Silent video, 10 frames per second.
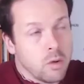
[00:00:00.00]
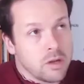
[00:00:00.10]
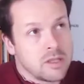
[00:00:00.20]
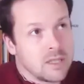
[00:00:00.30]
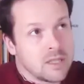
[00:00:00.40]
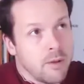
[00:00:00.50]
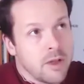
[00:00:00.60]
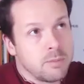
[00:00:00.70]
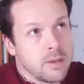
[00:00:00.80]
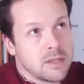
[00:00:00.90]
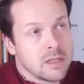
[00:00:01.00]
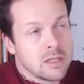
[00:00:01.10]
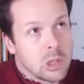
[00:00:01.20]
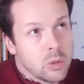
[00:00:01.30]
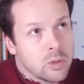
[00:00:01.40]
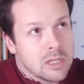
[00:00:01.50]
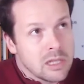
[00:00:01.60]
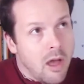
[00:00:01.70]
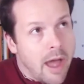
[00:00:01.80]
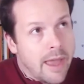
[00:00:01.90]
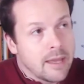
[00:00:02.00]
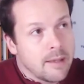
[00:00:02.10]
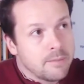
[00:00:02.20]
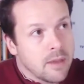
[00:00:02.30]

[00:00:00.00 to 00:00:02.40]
a systemized business looks like,